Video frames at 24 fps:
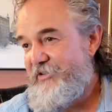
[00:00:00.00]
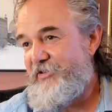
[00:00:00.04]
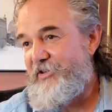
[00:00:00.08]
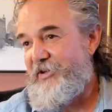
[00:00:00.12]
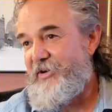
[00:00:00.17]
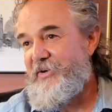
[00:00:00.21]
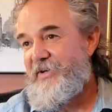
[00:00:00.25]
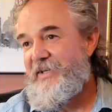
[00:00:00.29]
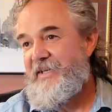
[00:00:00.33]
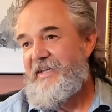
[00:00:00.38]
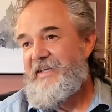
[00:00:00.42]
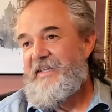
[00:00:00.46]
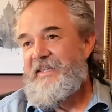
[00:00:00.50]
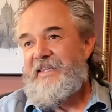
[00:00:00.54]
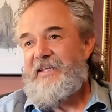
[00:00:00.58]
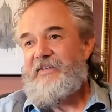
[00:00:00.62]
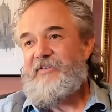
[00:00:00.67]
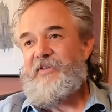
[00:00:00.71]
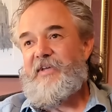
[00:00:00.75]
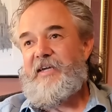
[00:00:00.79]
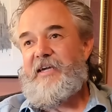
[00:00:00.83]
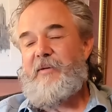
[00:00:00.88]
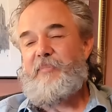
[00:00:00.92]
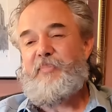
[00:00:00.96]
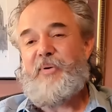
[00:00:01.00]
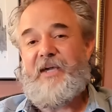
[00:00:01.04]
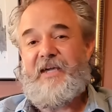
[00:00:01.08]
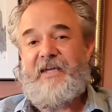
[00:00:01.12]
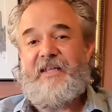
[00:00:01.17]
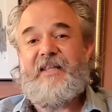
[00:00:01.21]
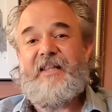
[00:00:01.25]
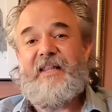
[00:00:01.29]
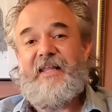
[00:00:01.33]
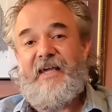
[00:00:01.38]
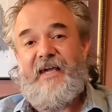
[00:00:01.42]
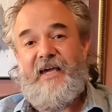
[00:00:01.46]
so that's like a
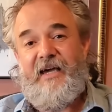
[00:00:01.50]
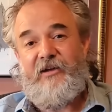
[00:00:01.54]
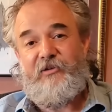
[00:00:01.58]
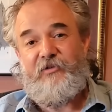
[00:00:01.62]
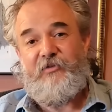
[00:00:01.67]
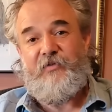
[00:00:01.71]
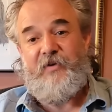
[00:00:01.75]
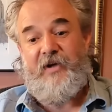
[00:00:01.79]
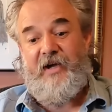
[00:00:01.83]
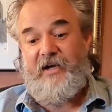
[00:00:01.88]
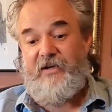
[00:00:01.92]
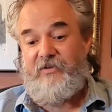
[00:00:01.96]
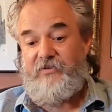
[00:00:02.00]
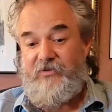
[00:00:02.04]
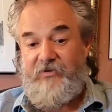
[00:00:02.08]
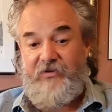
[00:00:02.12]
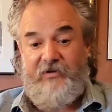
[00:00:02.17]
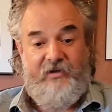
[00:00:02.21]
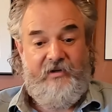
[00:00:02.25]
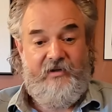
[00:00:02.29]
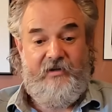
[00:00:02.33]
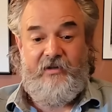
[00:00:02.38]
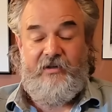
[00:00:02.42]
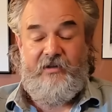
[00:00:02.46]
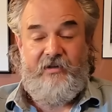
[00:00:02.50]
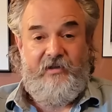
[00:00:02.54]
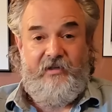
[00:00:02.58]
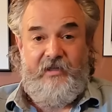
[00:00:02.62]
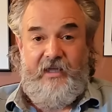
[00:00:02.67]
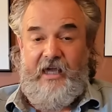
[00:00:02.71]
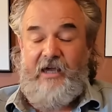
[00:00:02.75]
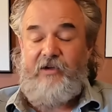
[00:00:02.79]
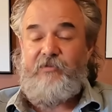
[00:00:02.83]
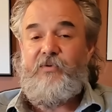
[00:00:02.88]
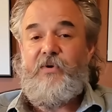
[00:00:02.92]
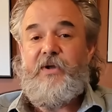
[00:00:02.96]
pain in the ass factor.
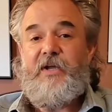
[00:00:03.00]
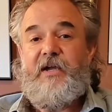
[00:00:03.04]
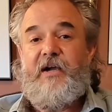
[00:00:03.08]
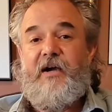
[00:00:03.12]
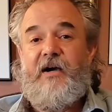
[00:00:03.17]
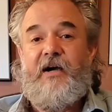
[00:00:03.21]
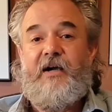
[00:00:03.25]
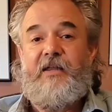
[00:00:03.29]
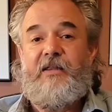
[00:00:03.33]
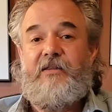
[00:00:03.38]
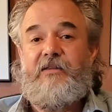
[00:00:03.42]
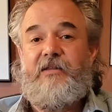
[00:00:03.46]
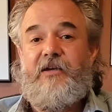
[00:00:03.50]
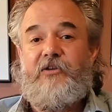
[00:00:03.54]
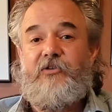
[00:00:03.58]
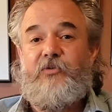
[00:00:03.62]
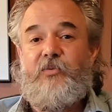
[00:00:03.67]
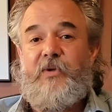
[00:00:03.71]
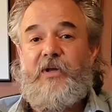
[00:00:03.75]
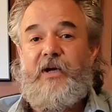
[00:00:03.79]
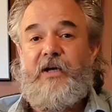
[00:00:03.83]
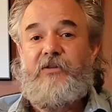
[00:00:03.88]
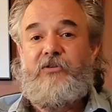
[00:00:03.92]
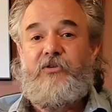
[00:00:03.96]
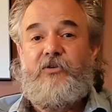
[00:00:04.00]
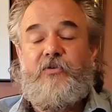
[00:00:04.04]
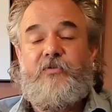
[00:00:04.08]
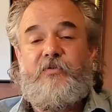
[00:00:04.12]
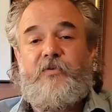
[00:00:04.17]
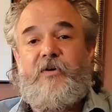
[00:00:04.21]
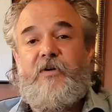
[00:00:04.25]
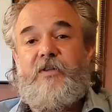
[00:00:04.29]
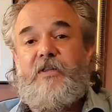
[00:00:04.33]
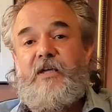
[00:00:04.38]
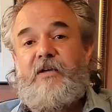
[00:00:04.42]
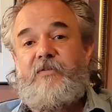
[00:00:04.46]
Every guy that does what I do
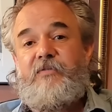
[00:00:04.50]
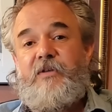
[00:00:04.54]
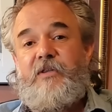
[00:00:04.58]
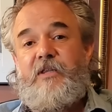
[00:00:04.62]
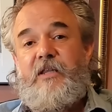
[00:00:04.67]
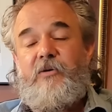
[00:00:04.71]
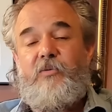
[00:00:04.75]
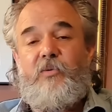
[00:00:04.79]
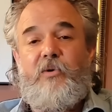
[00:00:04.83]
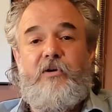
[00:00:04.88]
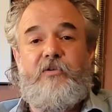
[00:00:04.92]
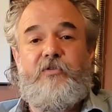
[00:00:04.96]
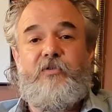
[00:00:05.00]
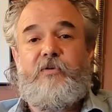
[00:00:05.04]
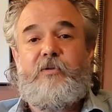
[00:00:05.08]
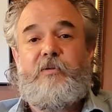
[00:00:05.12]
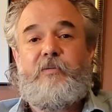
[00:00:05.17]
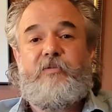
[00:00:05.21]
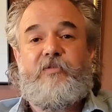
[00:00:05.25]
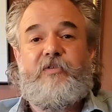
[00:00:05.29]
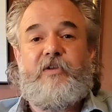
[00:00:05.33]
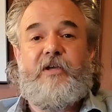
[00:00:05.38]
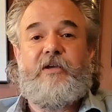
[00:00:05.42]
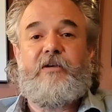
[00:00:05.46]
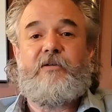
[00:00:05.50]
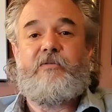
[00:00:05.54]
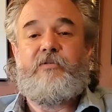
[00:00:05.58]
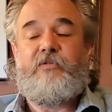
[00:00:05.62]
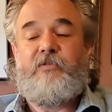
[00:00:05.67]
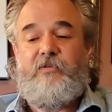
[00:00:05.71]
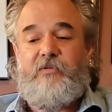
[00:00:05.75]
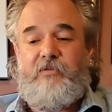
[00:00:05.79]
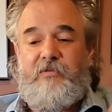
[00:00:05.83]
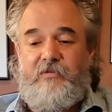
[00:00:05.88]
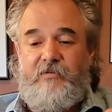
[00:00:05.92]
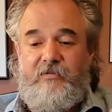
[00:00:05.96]
for a living, that works for
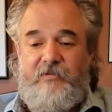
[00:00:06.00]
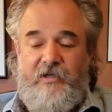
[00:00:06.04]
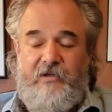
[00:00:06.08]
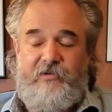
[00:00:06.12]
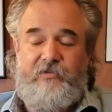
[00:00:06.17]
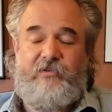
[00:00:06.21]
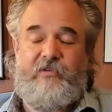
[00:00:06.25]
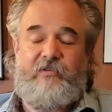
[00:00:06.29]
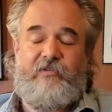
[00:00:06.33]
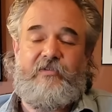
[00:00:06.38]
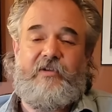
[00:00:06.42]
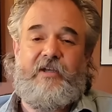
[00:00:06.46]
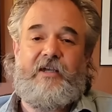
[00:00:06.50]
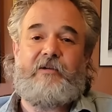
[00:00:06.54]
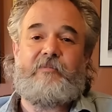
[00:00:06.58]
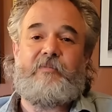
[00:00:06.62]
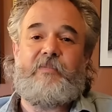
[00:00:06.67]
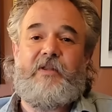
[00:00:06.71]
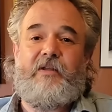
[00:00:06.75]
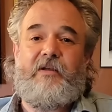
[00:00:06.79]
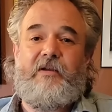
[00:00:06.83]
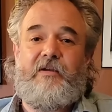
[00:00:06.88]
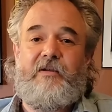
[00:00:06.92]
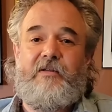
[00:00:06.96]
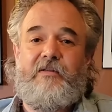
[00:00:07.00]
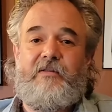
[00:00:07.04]
themselves, does the same thing.